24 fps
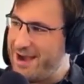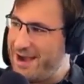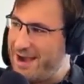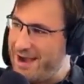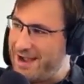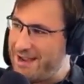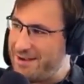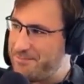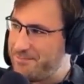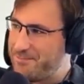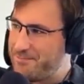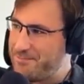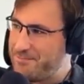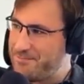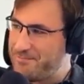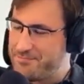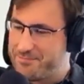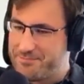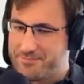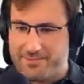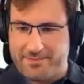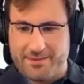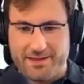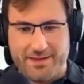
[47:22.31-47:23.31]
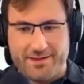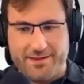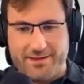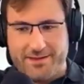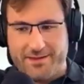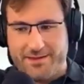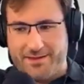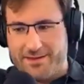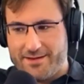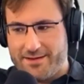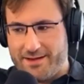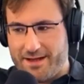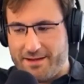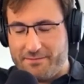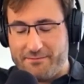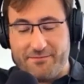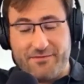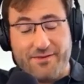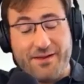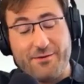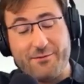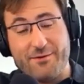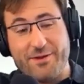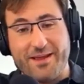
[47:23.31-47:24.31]
I'm
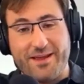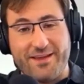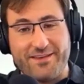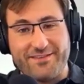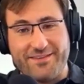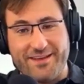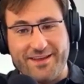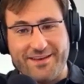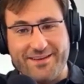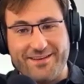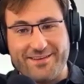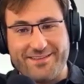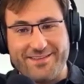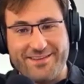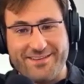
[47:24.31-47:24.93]
very excited.